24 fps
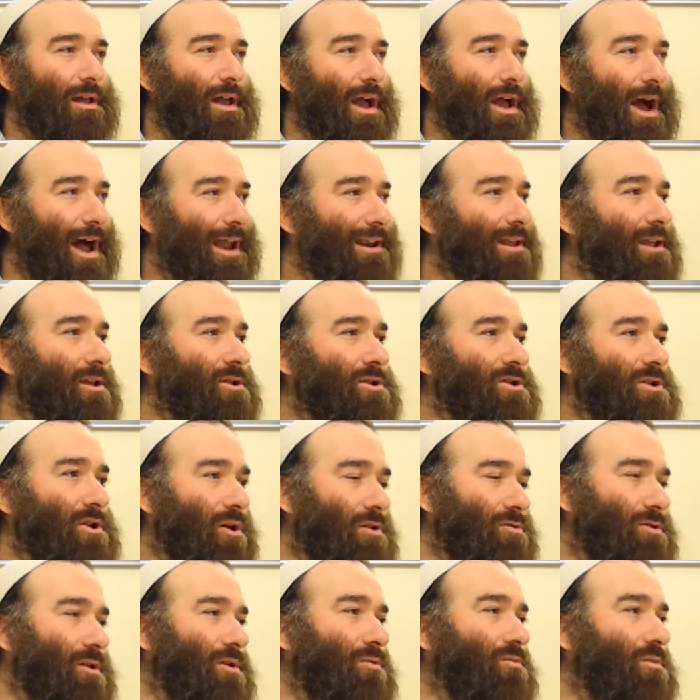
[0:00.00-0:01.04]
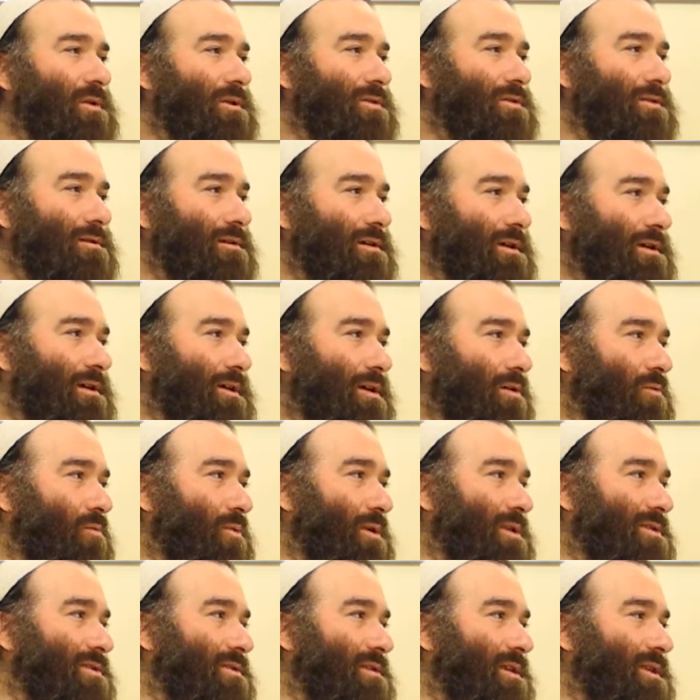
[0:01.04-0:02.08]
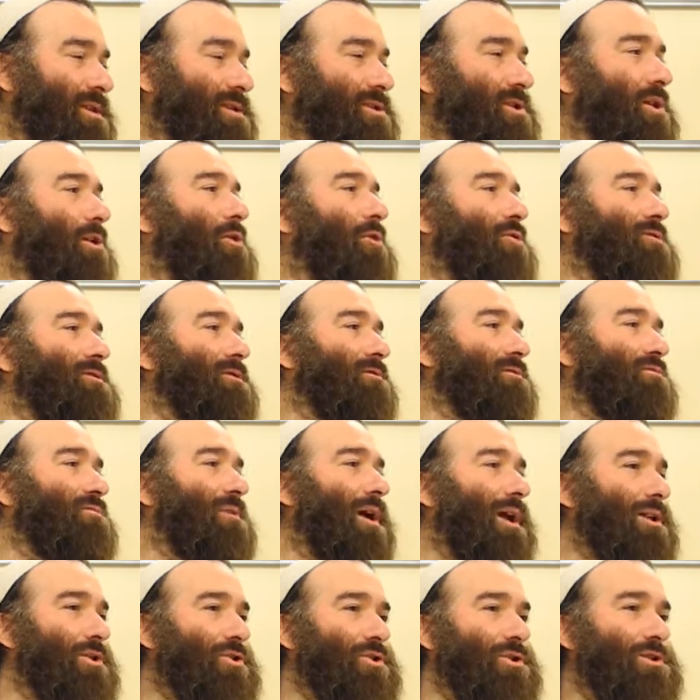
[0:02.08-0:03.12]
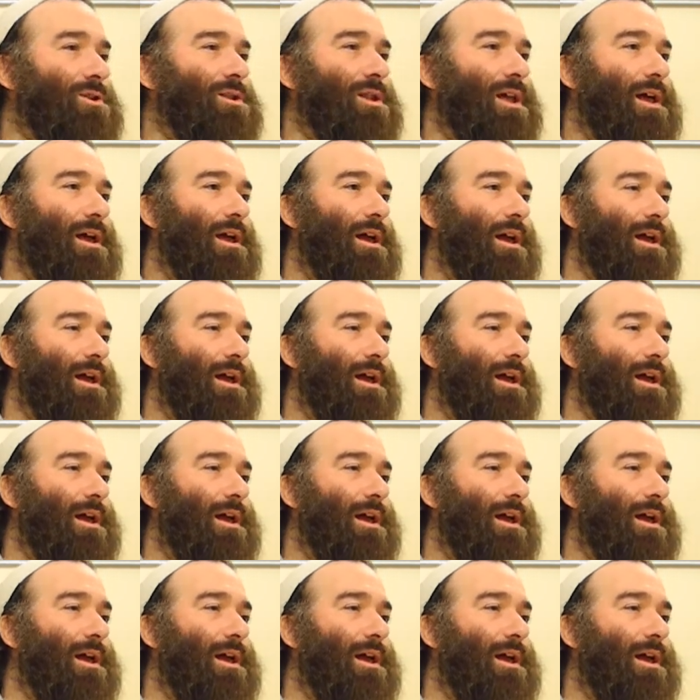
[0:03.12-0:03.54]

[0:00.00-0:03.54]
God consulting with the souls of the righteous